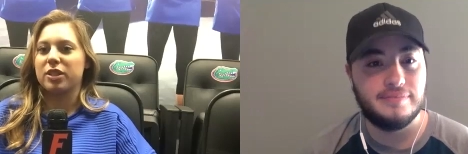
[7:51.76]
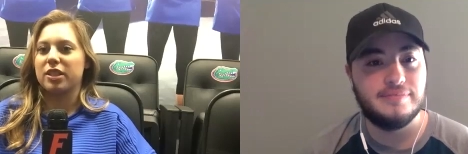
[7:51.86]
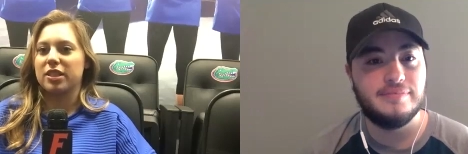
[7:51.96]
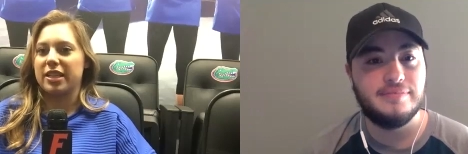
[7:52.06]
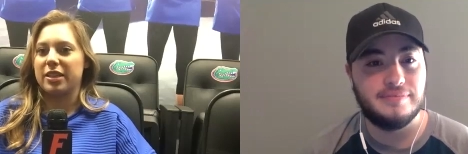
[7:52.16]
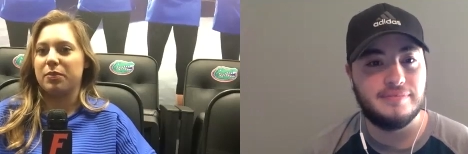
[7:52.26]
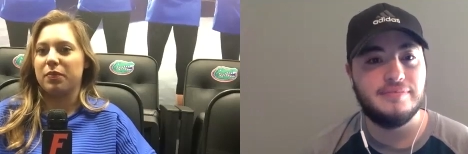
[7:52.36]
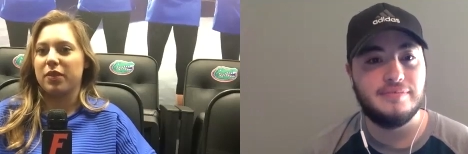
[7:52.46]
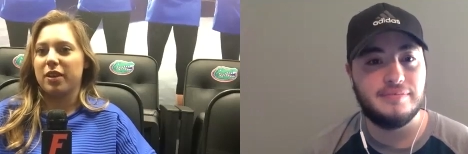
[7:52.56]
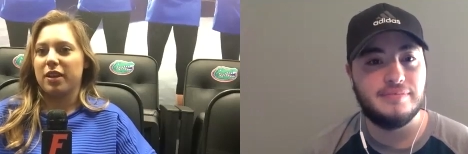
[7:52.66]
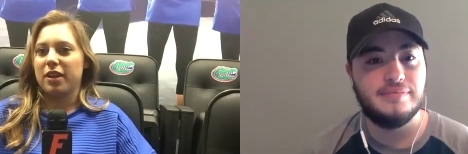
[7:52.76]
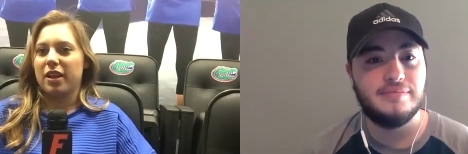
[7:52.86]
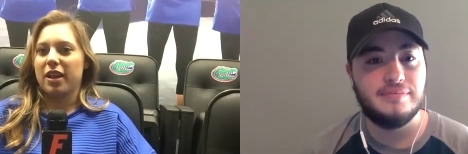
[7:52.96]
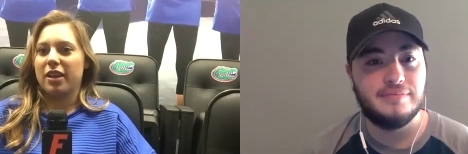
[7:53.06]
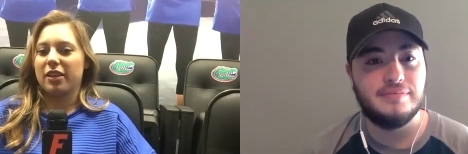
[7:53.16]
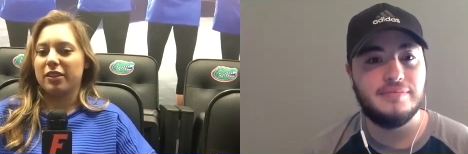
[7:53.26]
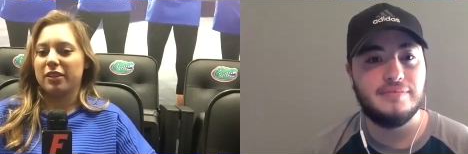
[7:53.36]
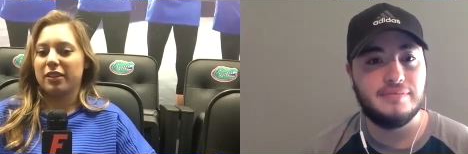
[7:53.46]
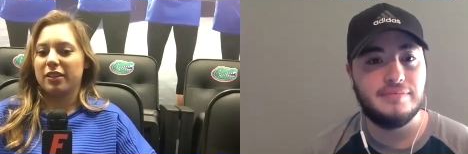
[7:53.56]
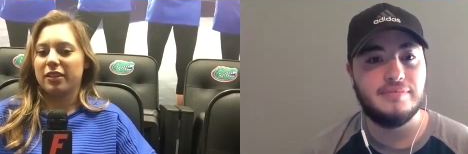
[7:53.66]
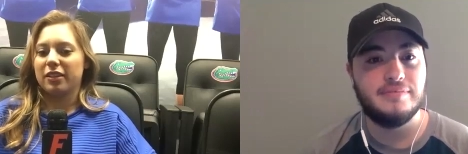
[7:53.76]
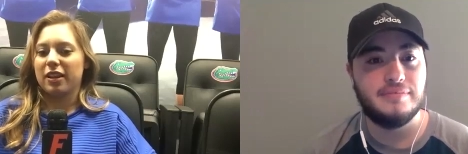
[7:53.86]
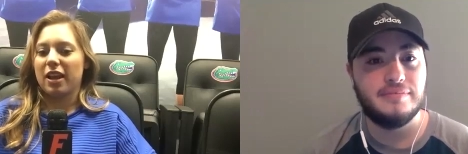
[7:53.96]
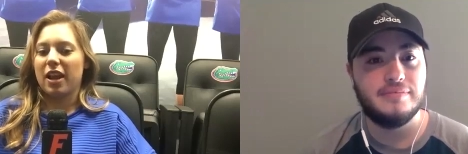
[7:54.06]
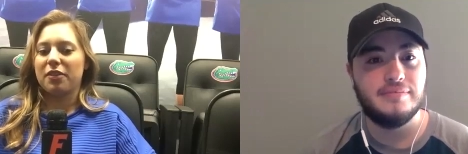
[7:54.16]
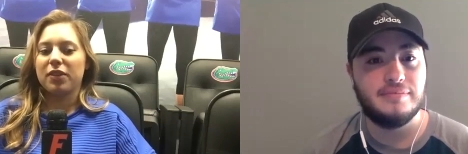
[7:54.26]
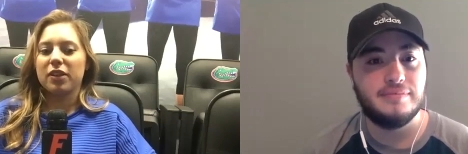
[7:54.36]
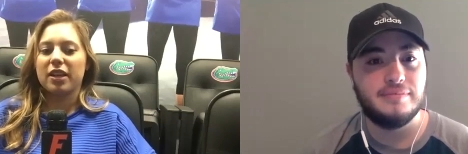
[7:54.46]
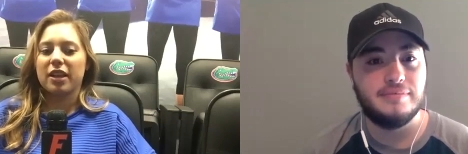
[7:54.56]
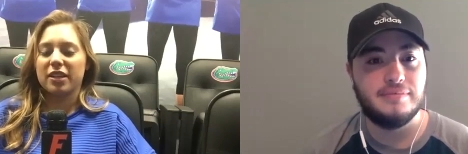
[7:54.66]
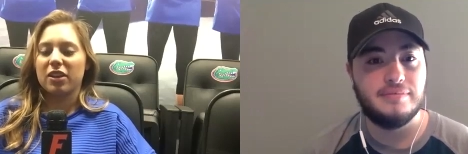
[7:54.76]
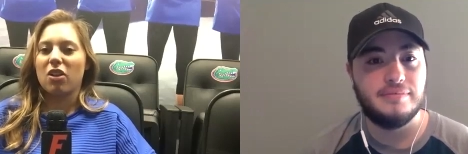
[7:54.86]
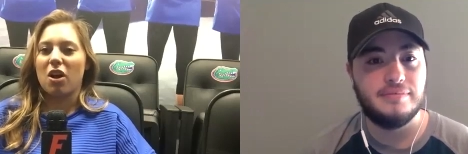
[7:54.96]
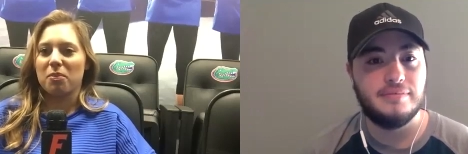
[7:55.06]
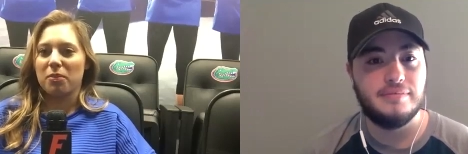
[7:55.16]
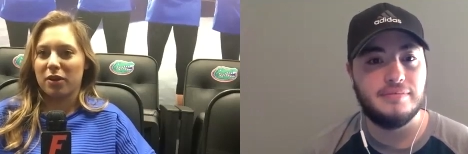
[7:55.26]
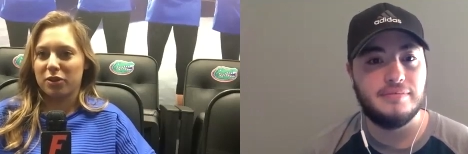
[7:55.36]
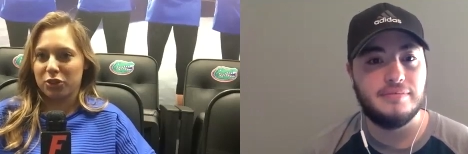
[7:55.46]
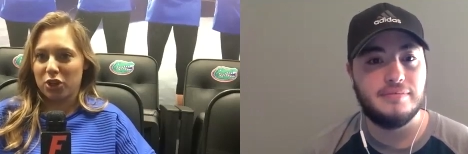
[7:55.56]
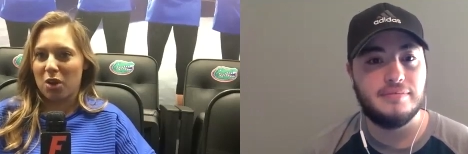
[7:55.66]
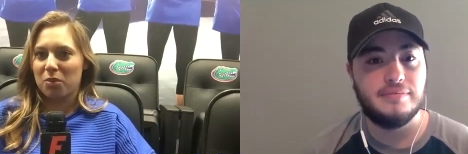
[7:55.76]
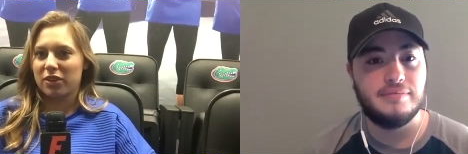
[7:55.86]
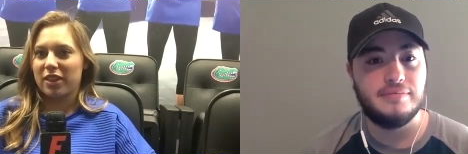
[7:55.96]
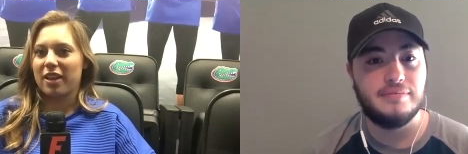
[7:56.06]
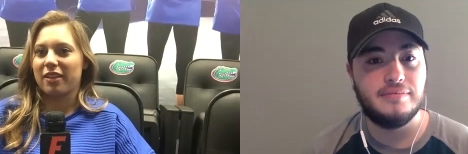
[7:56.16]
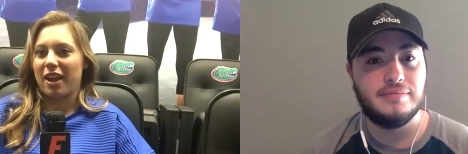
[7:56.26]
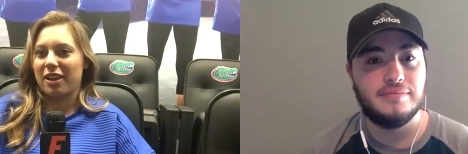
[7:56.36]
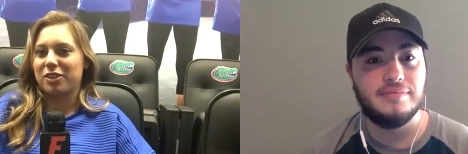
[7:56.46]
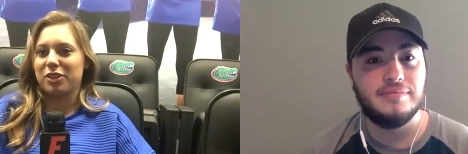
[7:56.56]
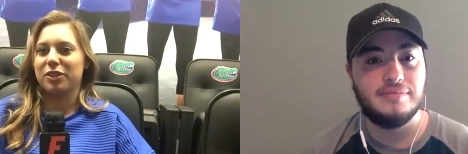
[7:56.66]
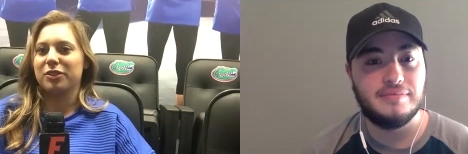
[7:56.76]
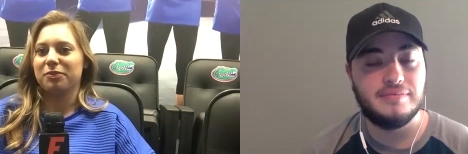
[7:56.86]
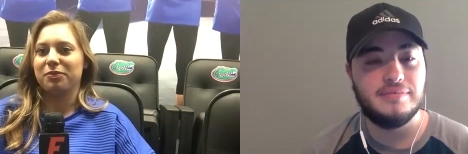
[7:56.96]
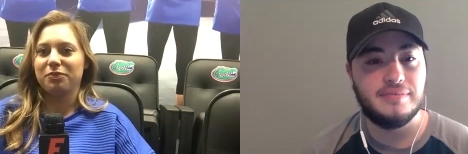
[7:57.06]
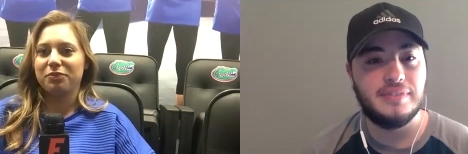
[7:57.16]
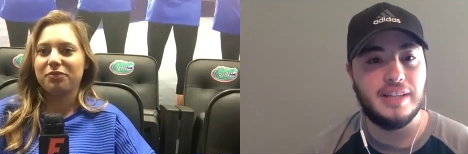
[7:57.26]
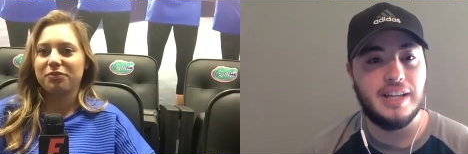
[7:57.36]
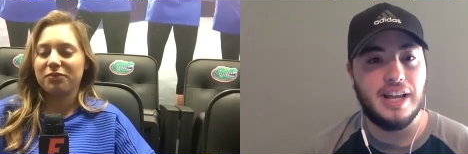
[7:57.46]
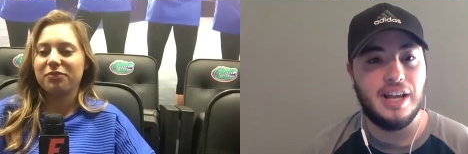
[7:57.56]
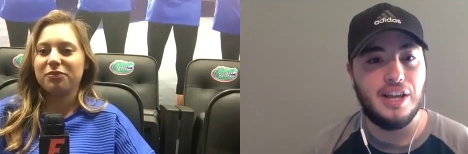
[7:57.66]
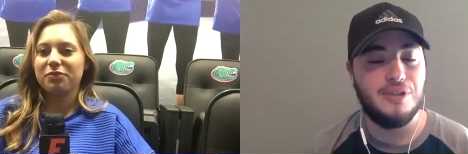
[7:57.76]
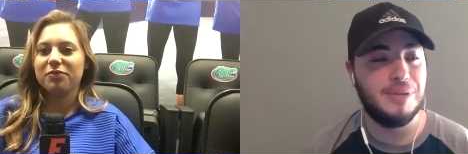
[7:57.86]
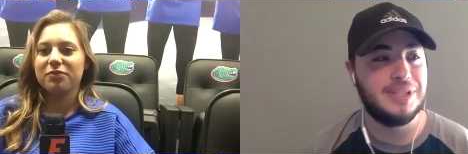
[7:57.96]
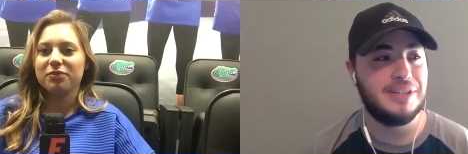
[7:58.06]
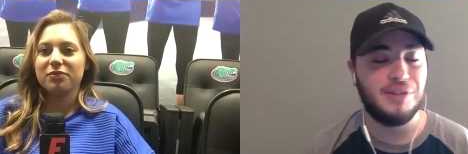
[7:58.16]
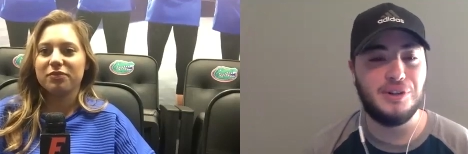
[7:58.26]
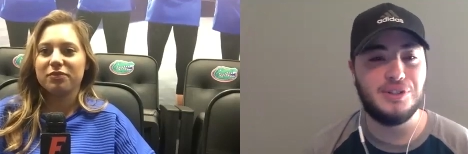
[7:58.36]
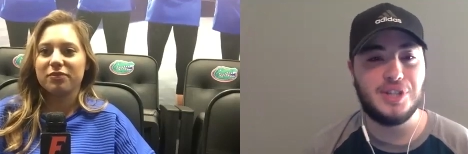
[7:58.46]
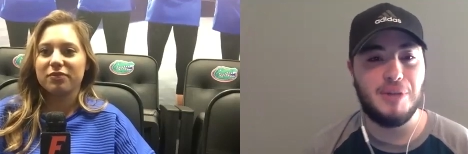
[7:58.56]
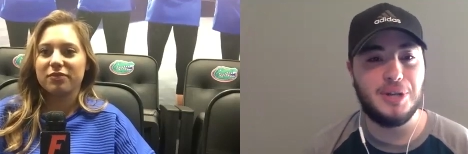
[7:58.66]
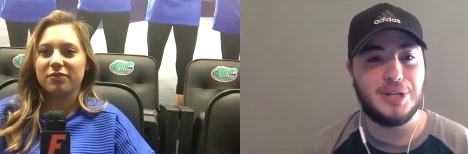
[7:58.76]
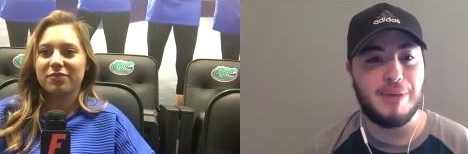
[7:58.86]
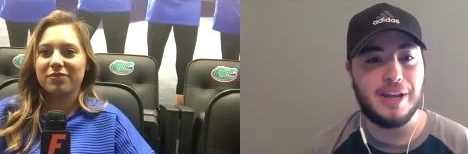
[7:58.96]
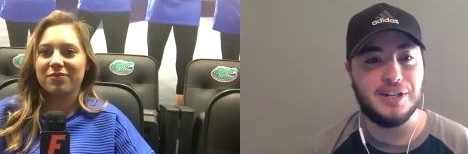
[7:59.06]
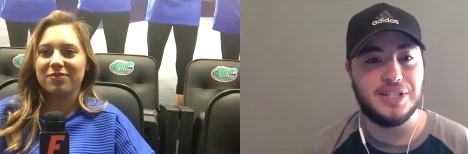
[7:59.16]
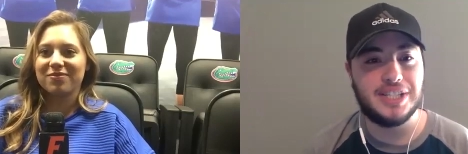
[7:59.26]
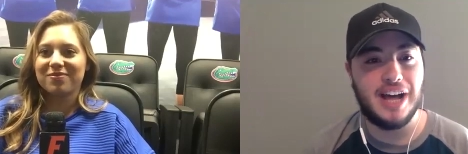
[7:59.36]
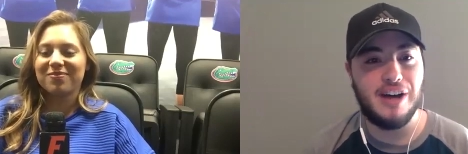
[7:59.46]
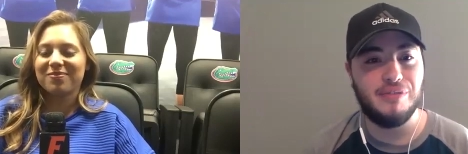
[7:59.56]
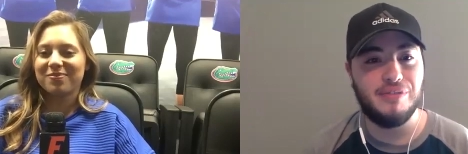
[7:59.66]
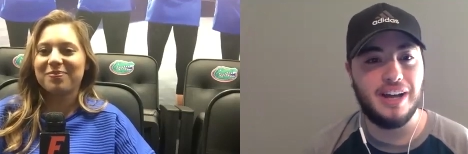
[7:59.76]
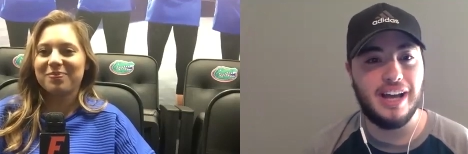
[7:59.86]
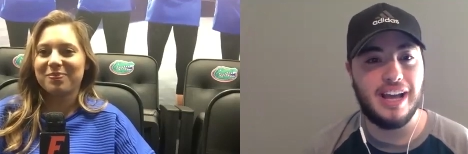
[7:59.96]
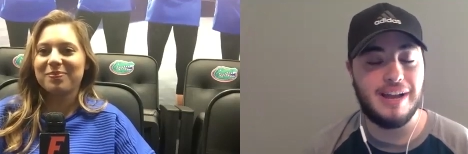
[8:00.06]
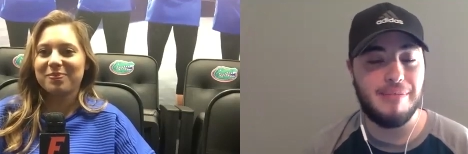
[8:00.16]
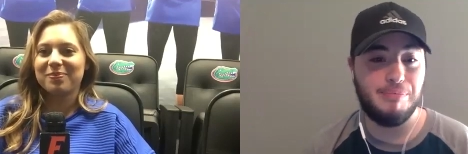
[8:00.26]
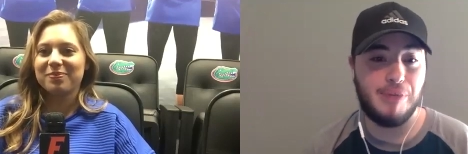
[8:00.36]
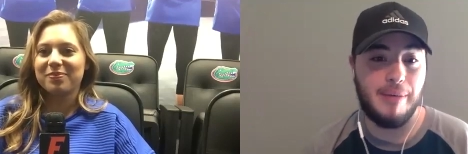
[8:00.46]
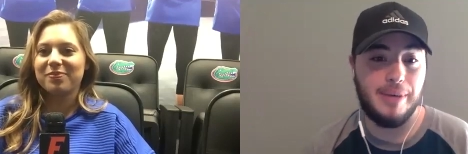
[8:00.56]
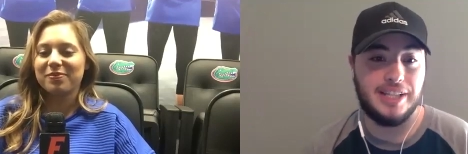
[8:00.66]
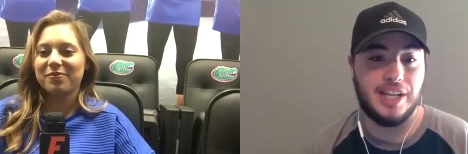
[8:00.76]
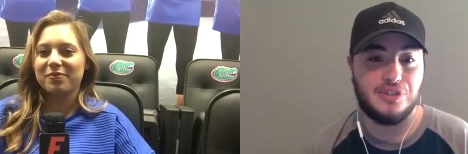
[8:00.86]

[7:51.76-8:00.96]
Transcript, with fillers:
Speaker 1: the team. And I feel like I did a lot better job with that last year.
Speaker 2: You must have learned so much about yourself, and it probably does